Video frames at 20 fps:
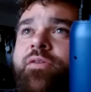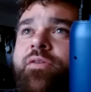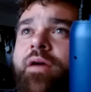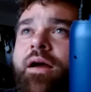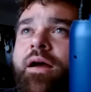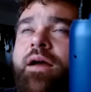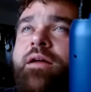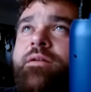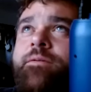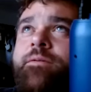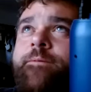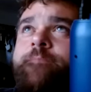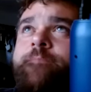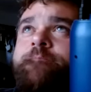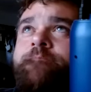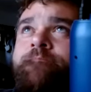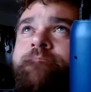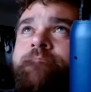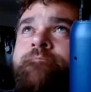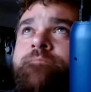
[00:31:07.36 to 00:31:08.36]
So I can.
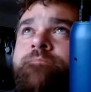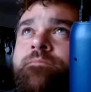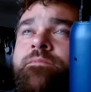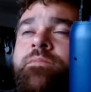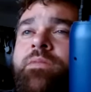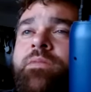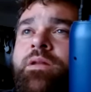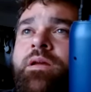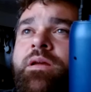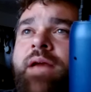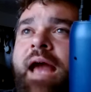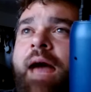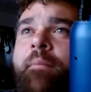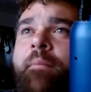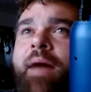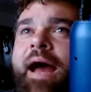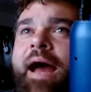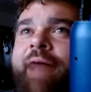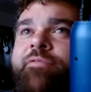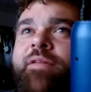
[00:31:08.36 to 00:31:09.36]
Okay, that won't be that bad. Yeah, I
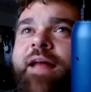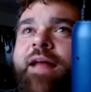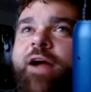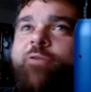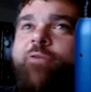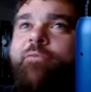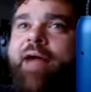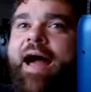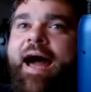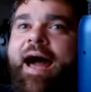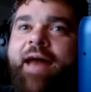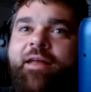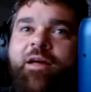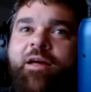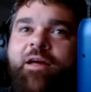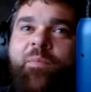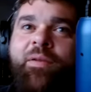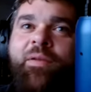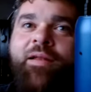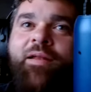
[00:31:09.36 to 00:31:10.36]
might have to like ride
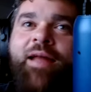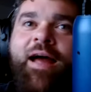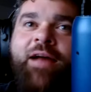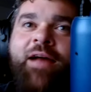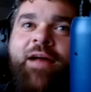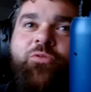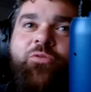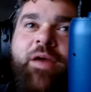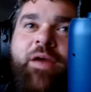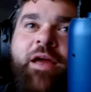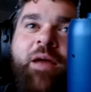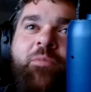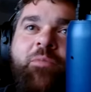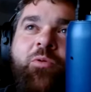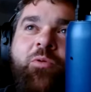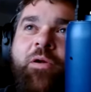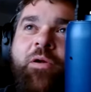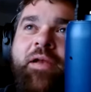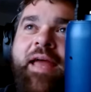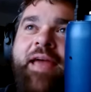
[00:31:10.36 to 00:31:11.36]
up and like swing up
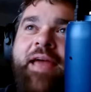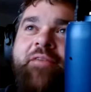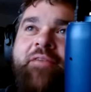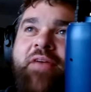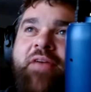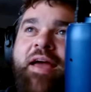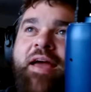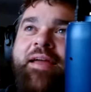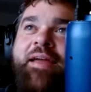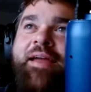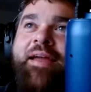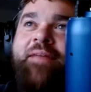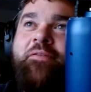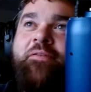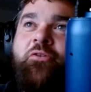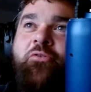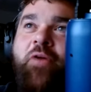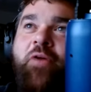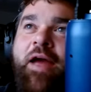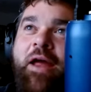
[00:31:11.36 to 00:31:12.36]
to where Dave's at and
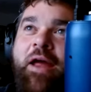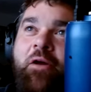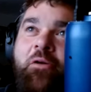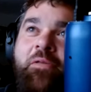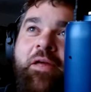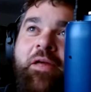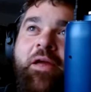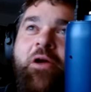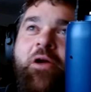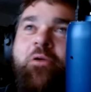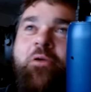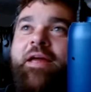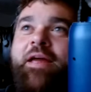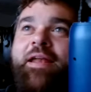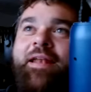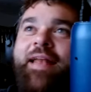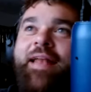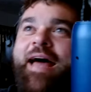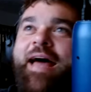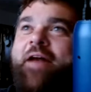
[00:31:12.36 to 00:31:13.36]
get the triangle, then go
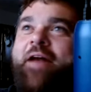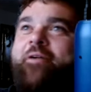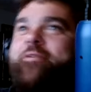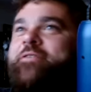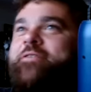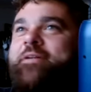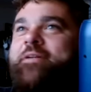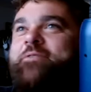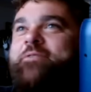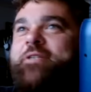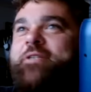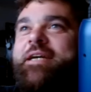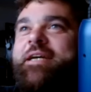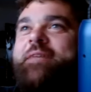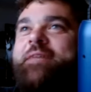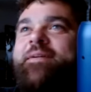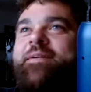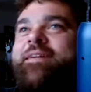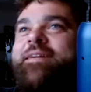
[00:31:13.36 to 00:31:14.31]
get line or some shit.